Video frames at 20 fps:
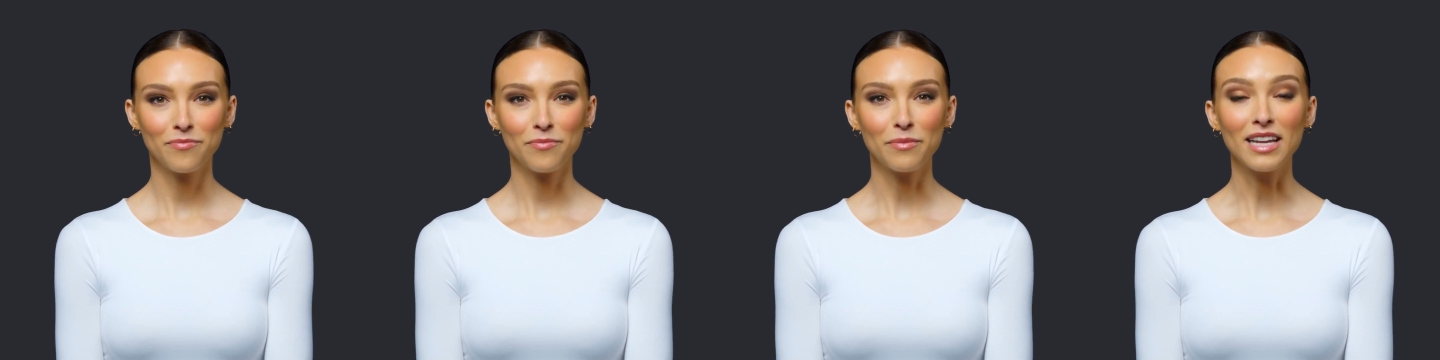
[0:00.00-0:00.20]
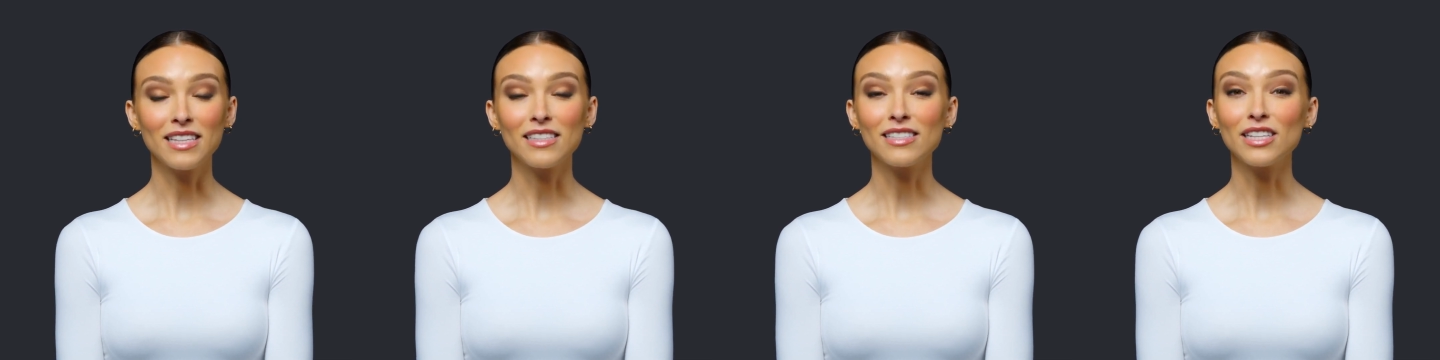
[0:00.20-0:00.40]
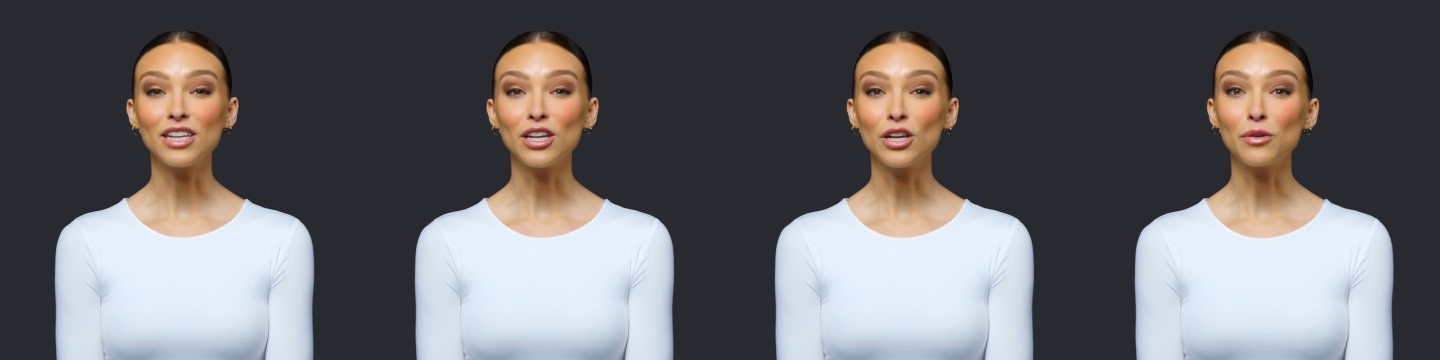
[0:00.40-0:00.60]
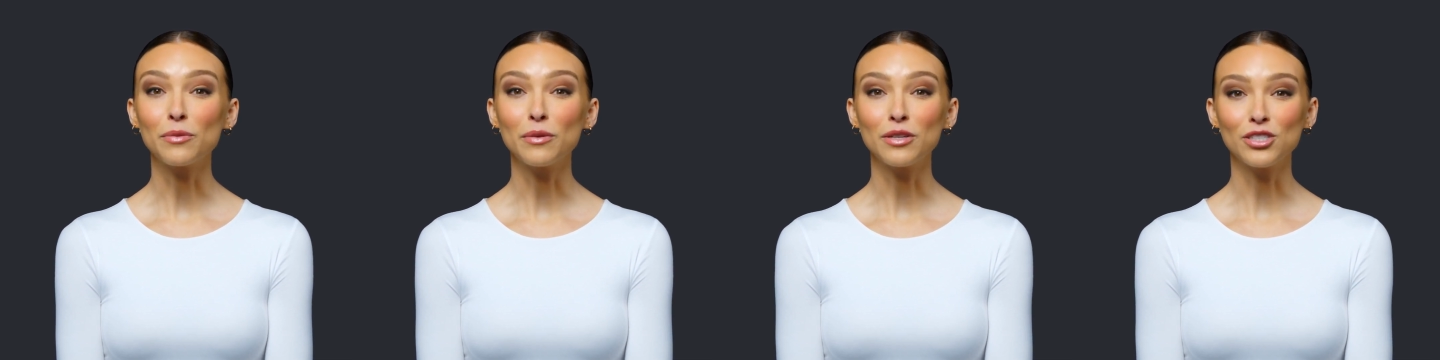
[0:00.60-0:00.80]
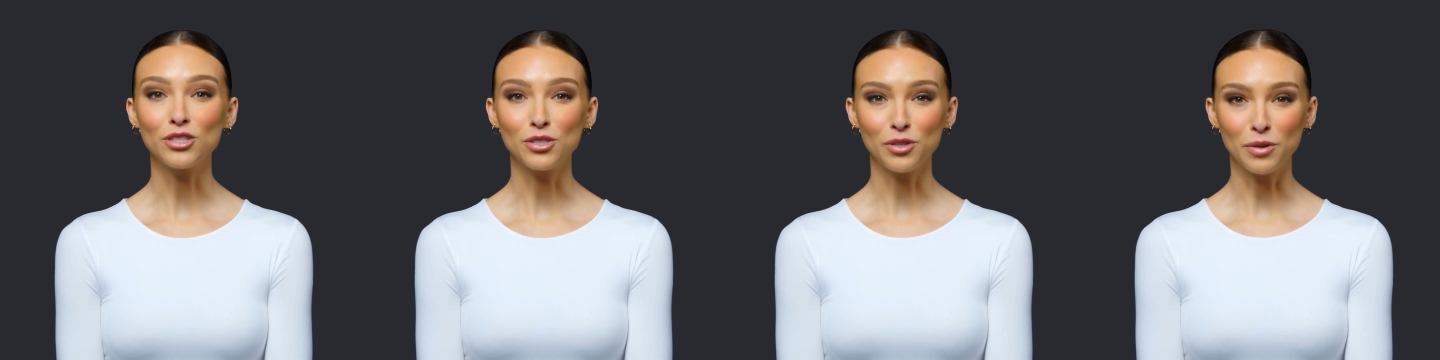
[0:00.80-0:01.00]
it's a
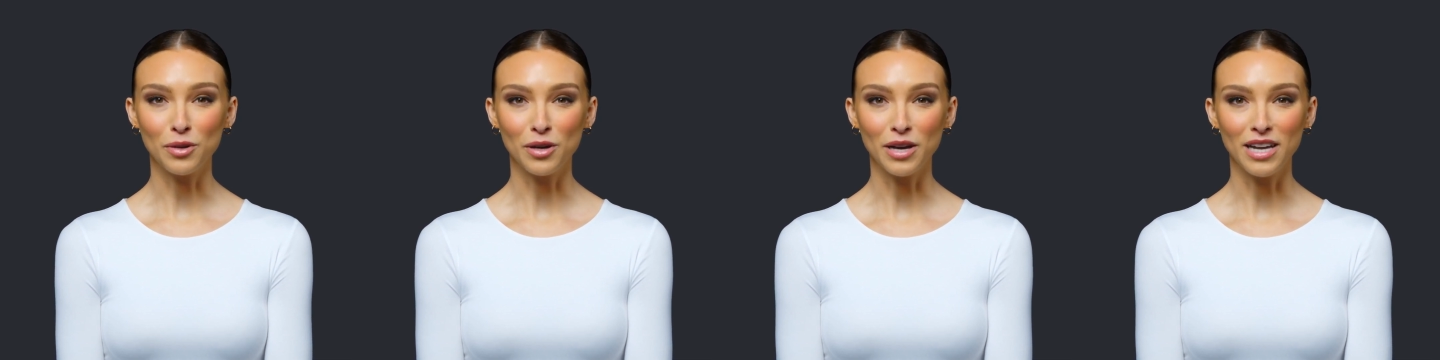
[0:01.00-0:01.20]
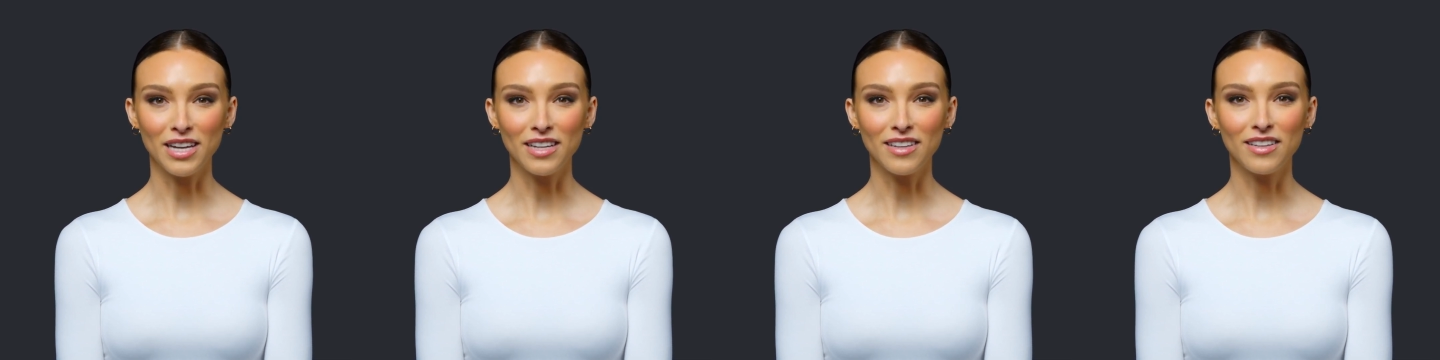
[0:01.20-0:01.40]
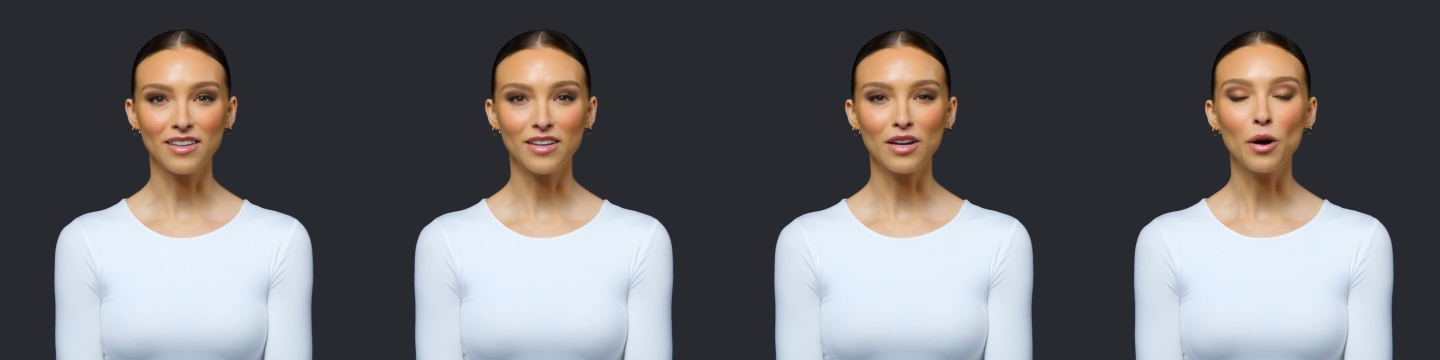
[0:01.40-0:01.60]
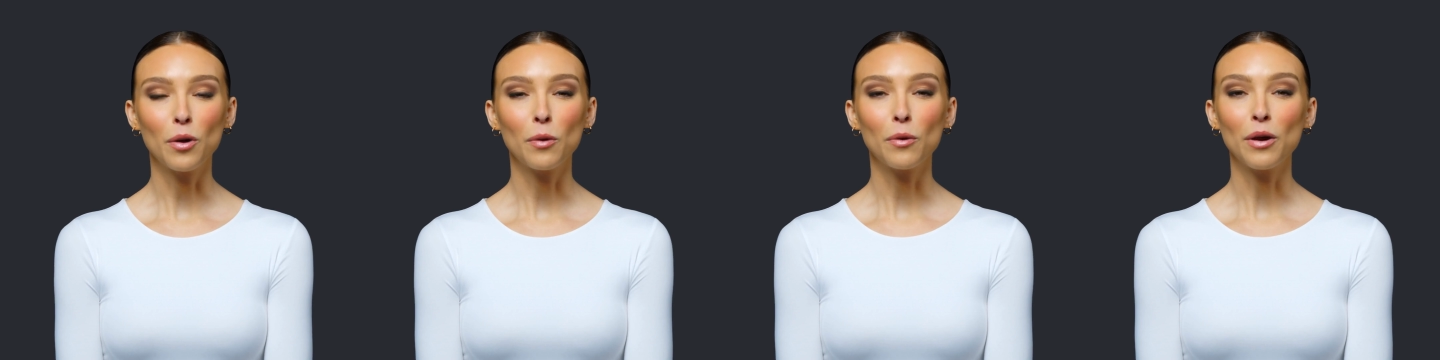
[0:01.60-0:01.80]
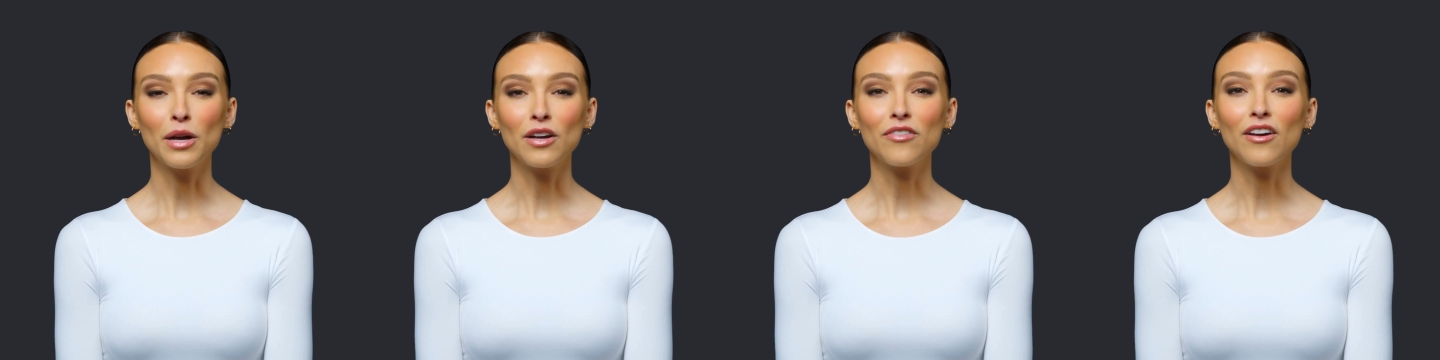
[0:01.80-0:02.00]
human story,
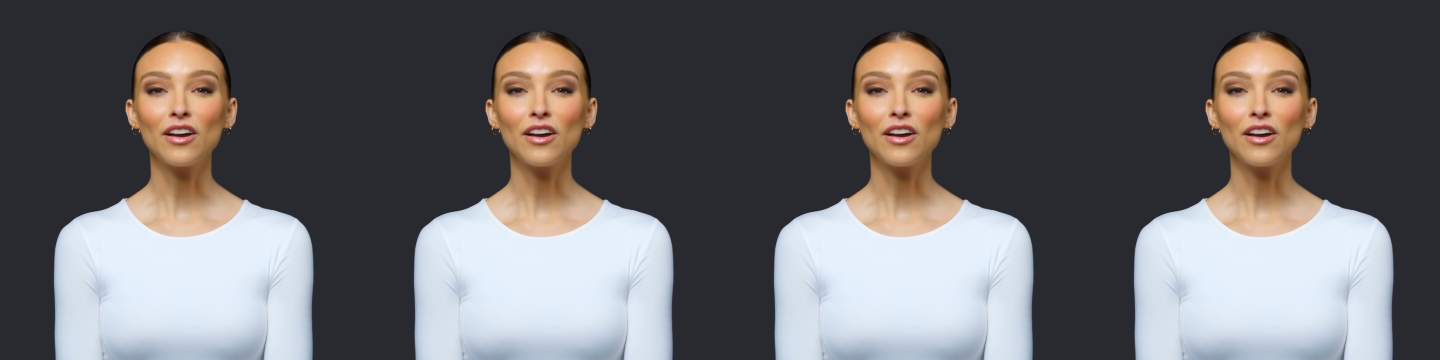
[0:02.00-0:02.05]
one of